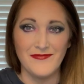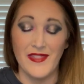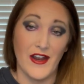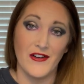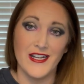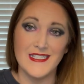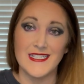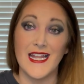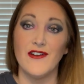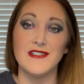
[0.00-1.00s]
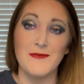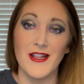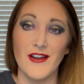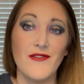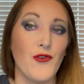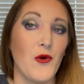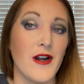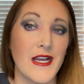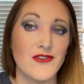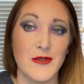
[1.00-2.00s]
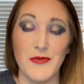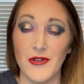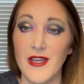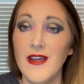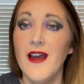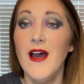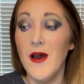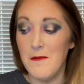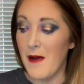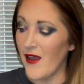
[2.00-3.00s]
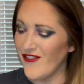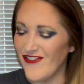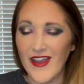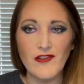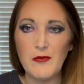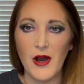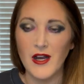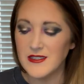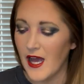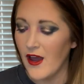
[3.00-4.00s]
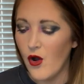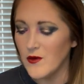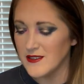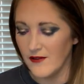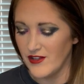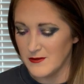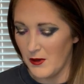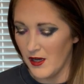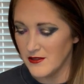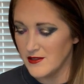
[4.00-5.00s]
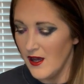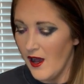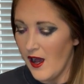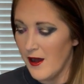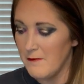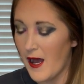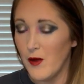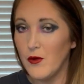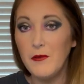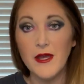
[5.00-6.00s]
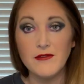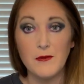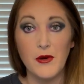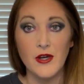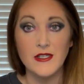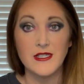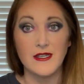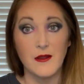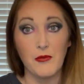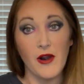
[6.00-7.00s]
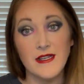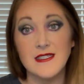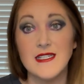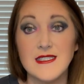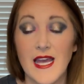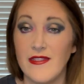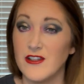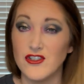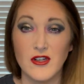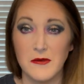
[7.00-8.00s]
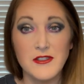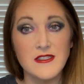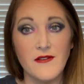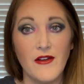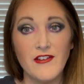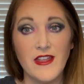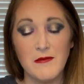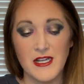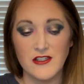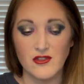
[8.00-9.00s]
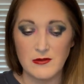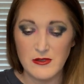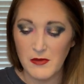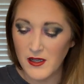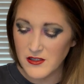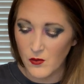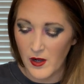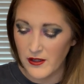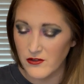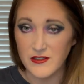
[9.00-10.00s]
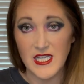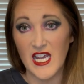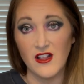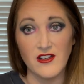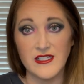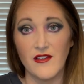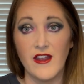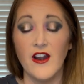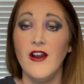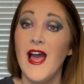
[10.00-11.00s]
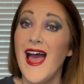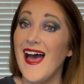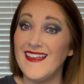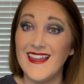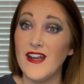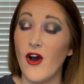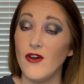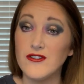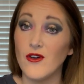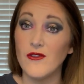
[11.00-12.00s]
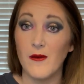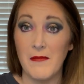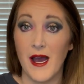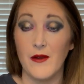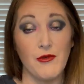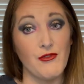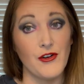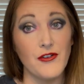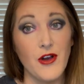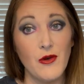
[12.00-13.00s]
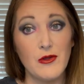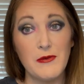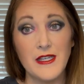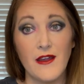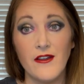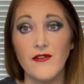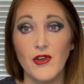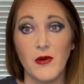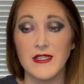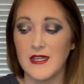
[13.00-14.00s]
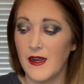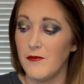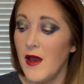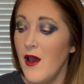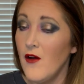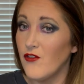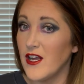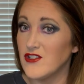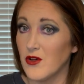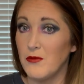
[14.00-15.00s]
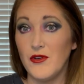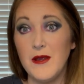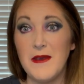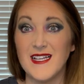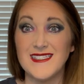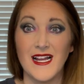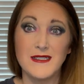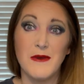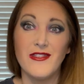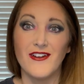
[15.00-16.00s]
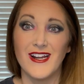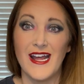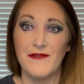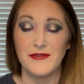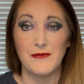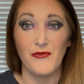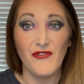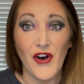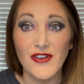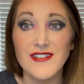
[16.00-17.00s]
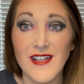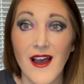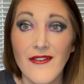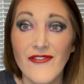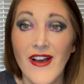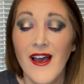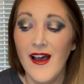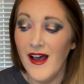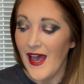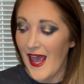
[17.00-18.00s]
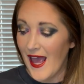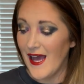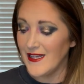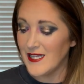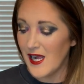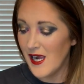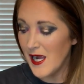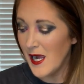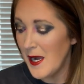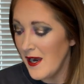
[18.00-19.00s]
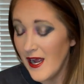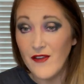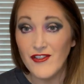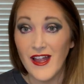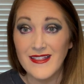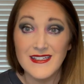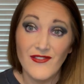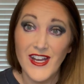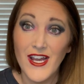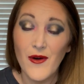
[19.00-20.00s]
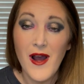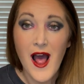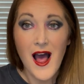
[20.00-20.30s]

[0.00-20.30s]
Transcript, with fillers: There it is. There is my look for Eyescream Beauty, my favorite box. I always love this box. Um, I will be able to put the prices and the descriptions of everything in my description box, so why don't you take a look down there. And then also my referral code will be down there if you want to sign up for Eyescream Beauty, because next month they're going to have some fall stuff. And if you like this video,